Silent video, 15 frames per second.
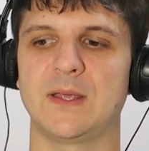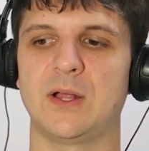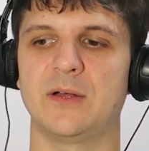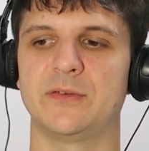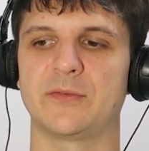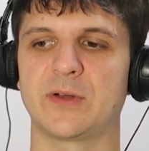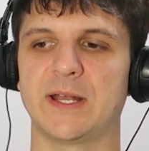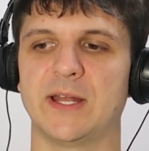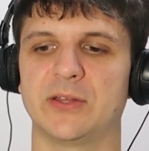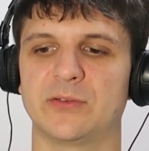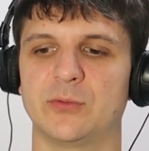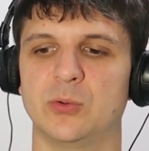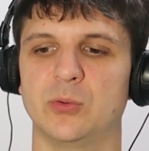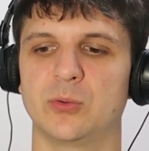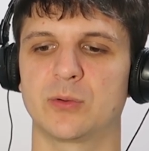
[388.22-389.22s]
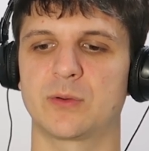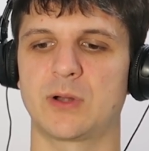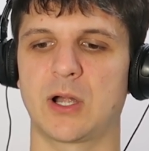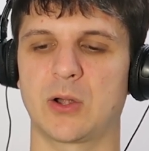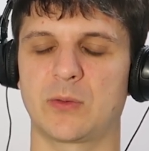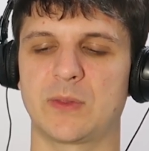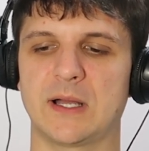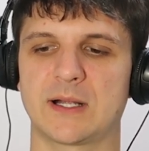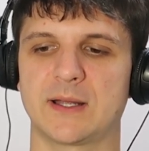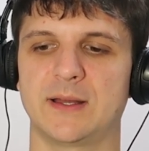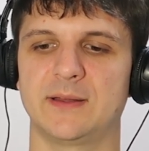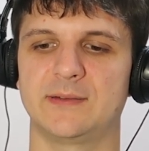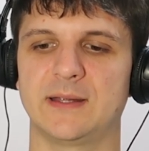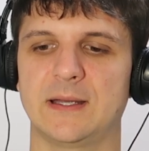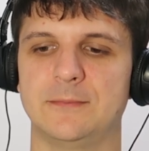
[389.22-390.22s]
They all have different ideas of who her Taka
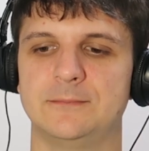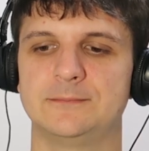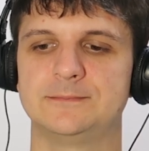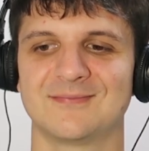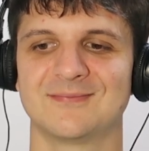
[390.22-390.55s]
is, yeah.